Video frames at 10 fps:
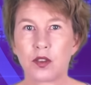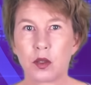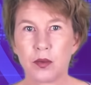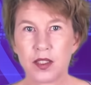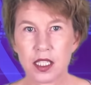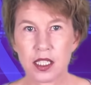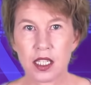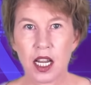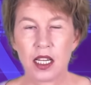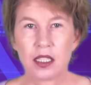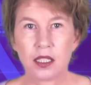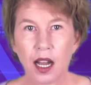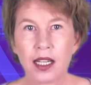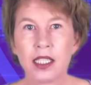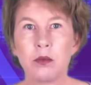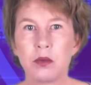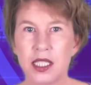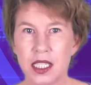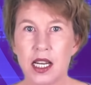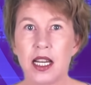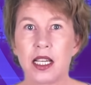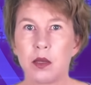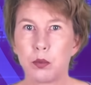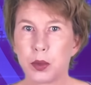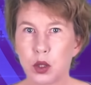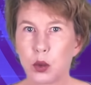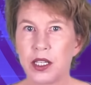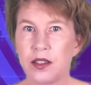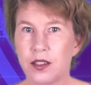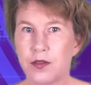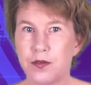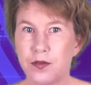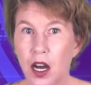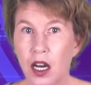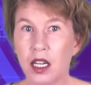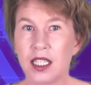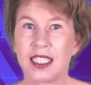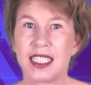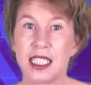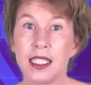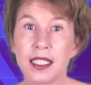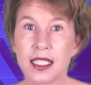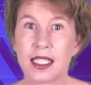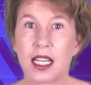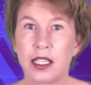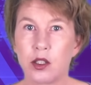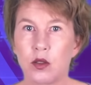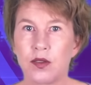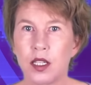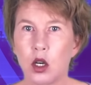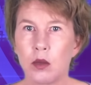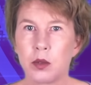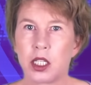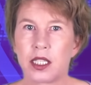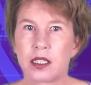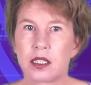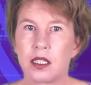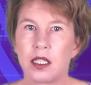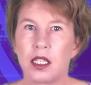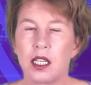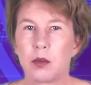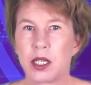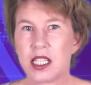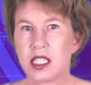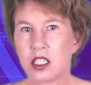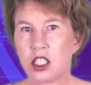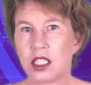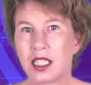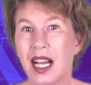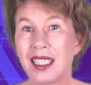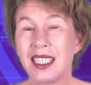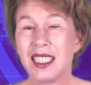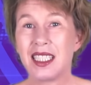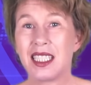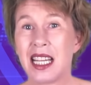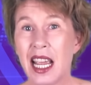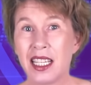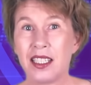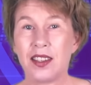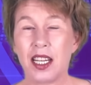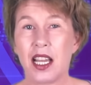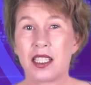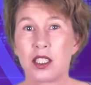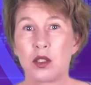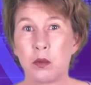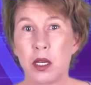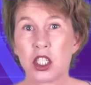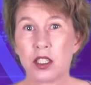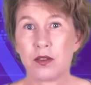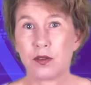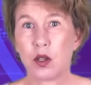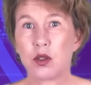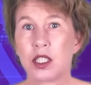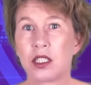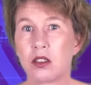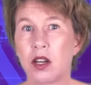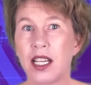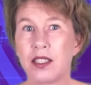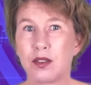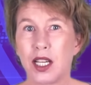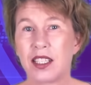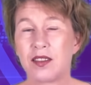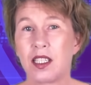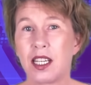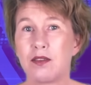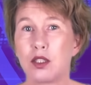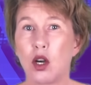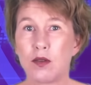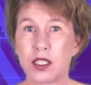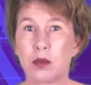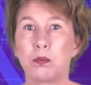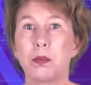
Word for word: from this time delay between the far and near side of the object. But it's such a tiny delay, they had to measure the photon arrival at the level of some